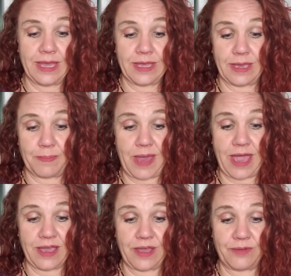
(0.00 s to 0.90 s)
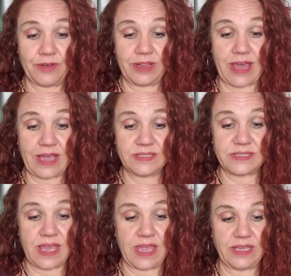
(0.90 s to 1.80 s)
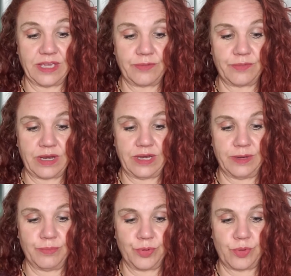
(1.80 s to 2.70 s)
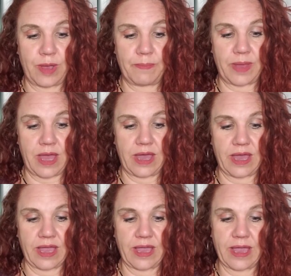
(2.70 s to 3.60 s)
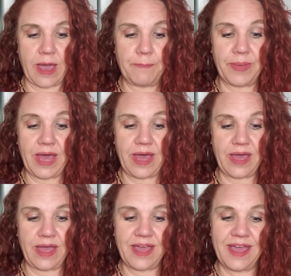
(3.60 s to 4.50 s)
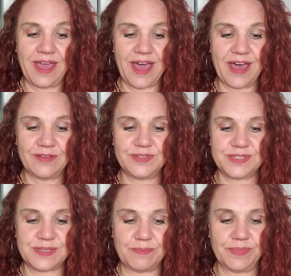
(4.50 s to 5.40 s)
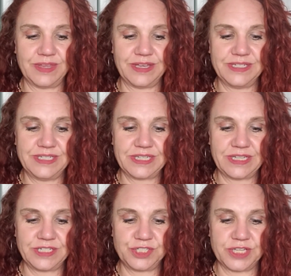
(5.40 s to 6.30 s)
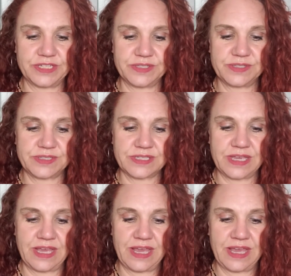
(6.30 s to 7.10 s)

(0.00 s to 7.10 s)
Kick back, relax, and get ready to brew up a cuppa of something delicious."